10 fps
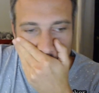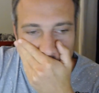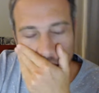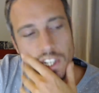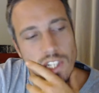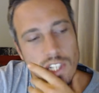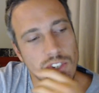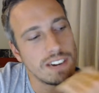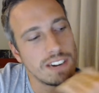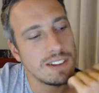You should do
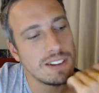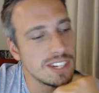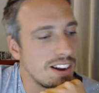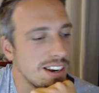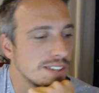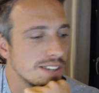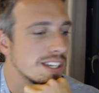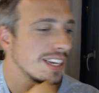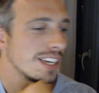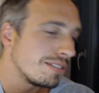shout outs and call outs at
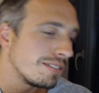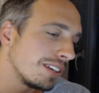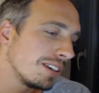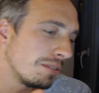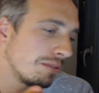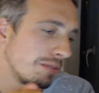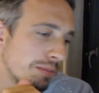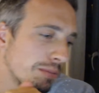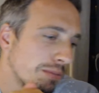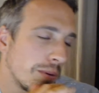the end of your video
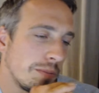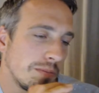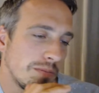with people.